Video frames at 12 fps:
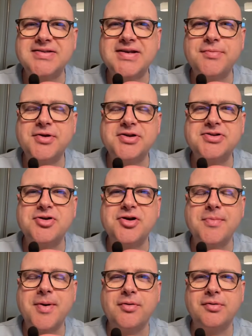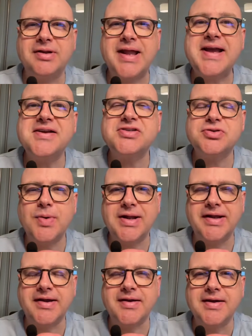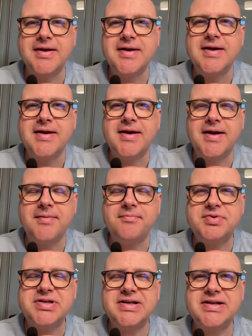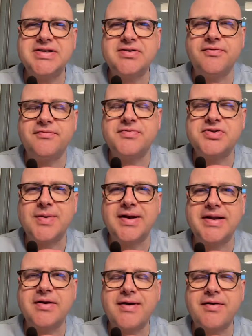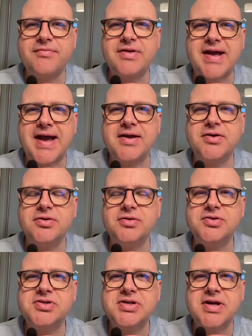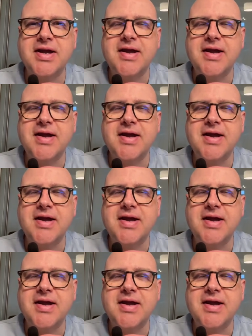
Today we're going to talk about leg swelling, particularly sort of swelling around the ankles.